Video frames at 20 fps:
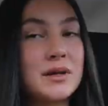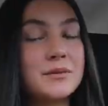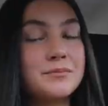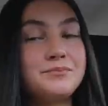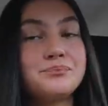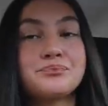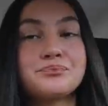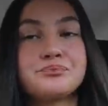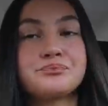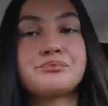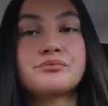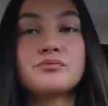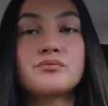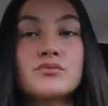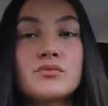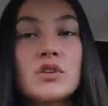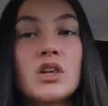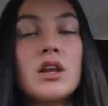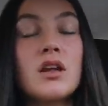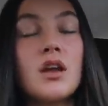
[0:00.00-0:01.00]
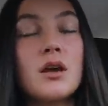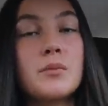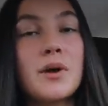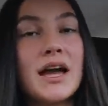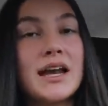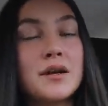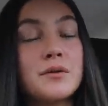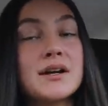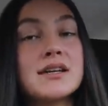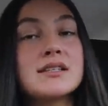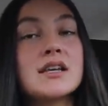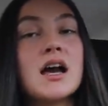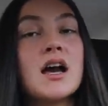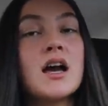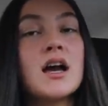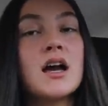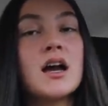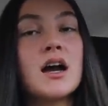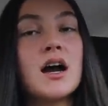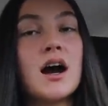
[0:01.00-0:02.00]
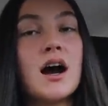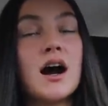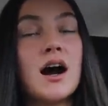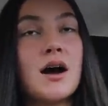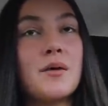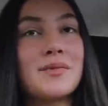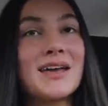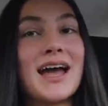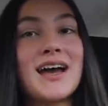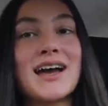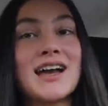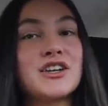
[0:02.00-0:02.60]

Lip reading: I mean? But anyways, yeah,